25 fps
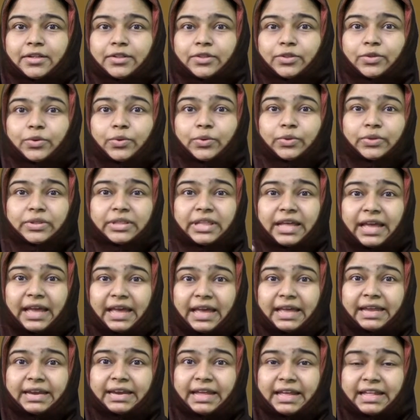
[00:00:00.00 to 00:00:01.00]
through
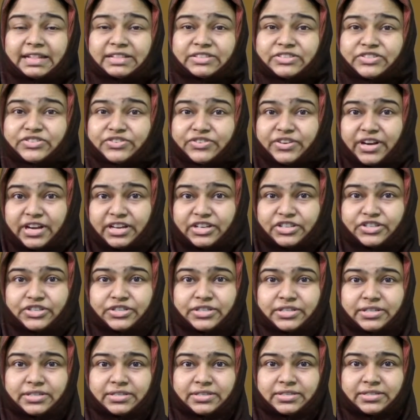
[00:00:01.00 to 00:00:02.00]
their
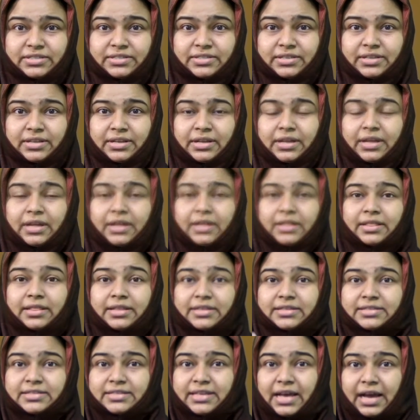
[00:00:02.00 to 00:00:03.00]
instructions, the
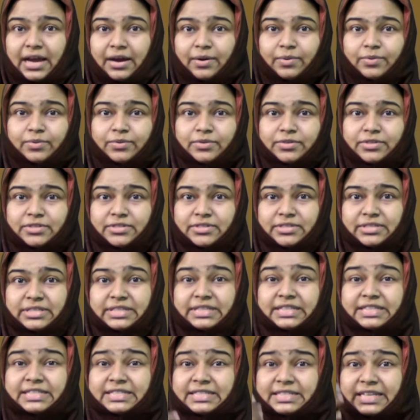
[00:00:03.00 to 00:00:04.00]
sounds,
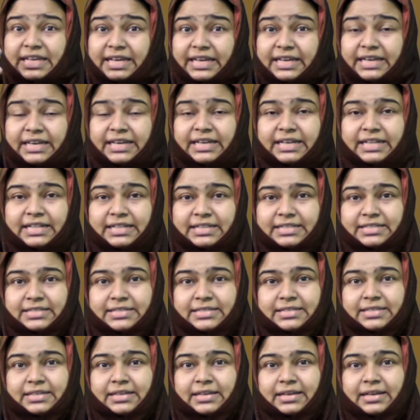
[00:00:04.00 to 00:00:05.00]
the
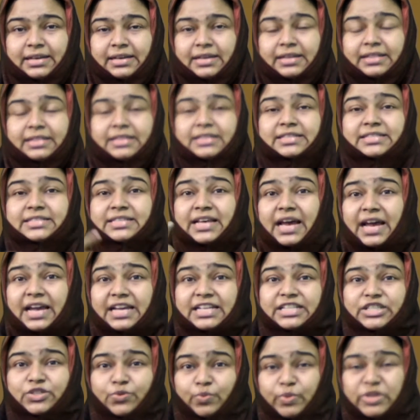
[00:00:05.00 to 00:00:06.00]
signals, the
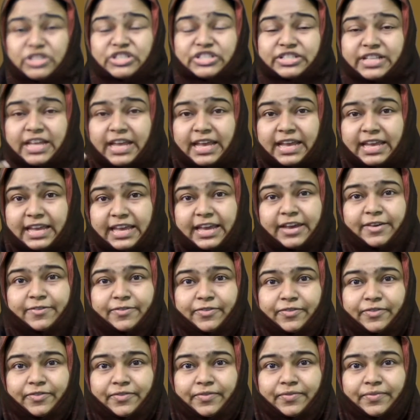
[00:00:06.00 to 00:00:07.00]
signs which they
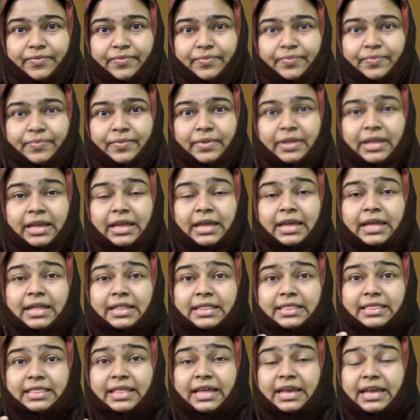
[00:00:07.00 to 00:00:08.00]
give,
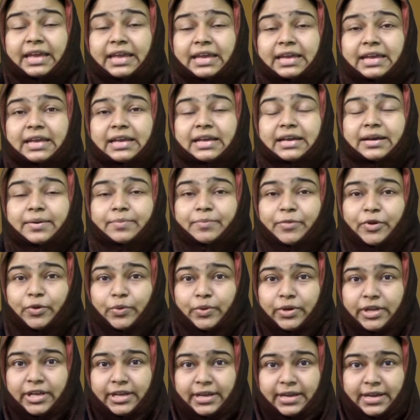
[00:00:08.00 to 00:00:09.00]
they
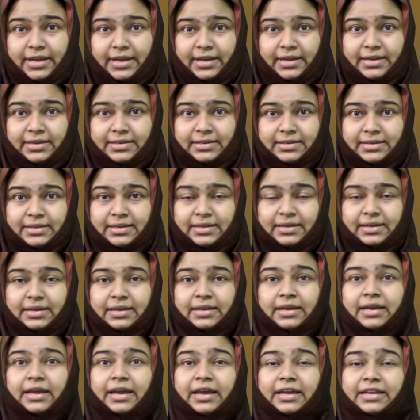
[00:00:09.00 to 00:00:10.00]
communicate.
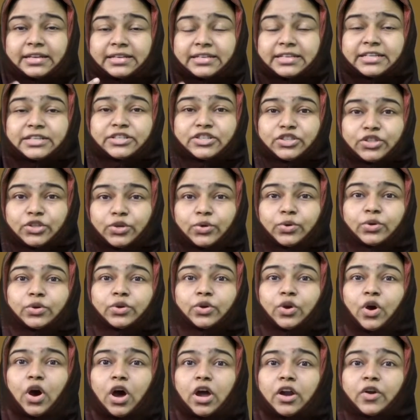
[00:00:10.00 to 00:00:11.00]
It is through
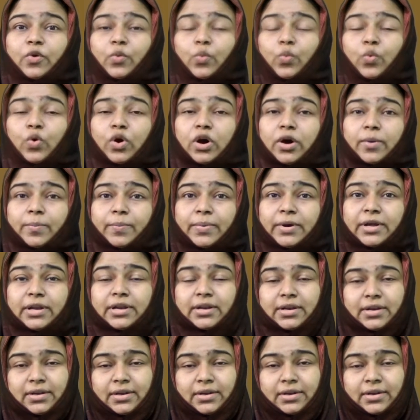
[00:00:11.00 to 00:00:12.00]

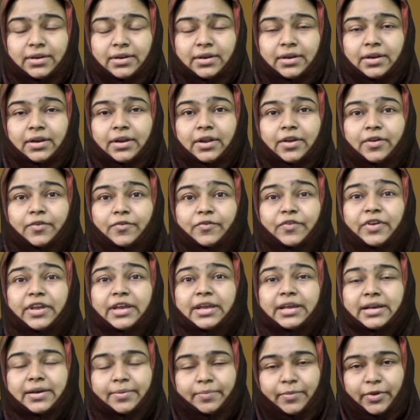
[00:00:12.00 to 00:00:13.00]
non-verbal we
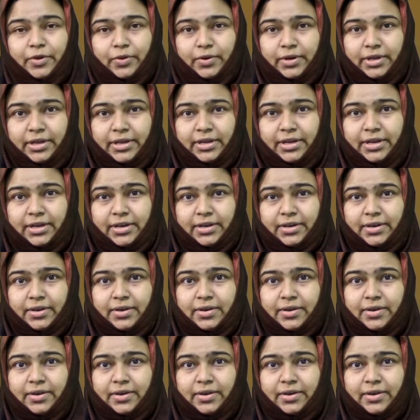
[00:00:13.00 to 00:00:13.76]
communicate.